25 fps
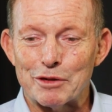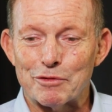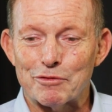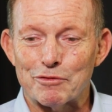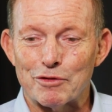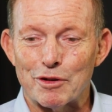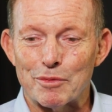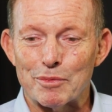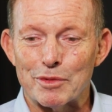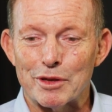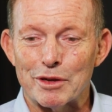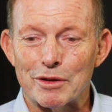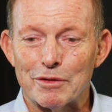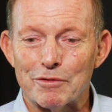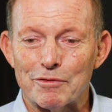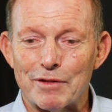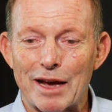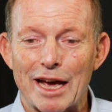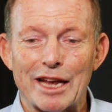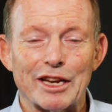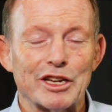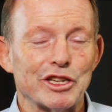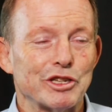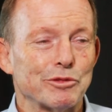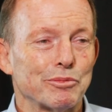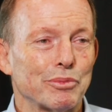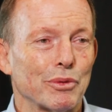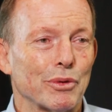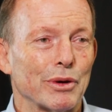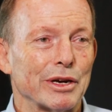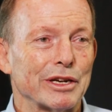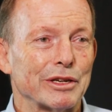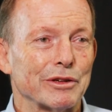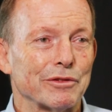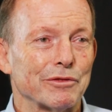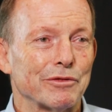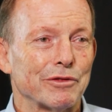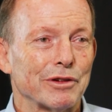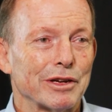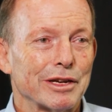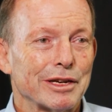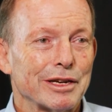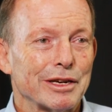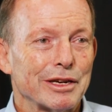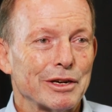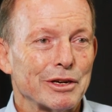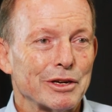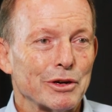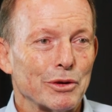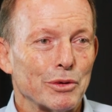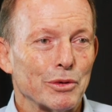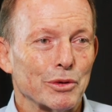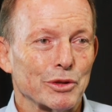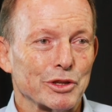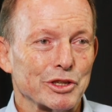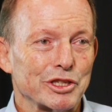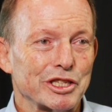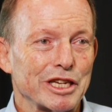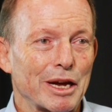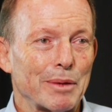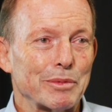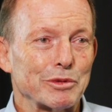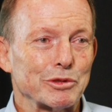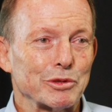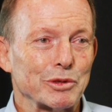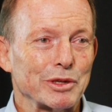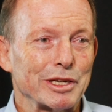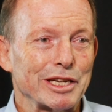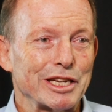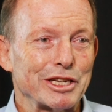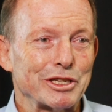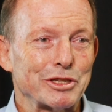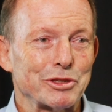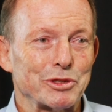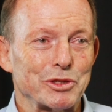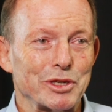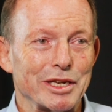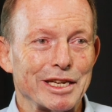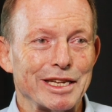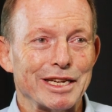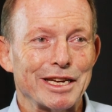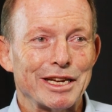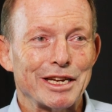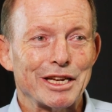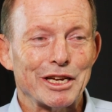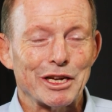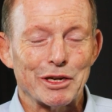from the vantage point of all the subsequent history,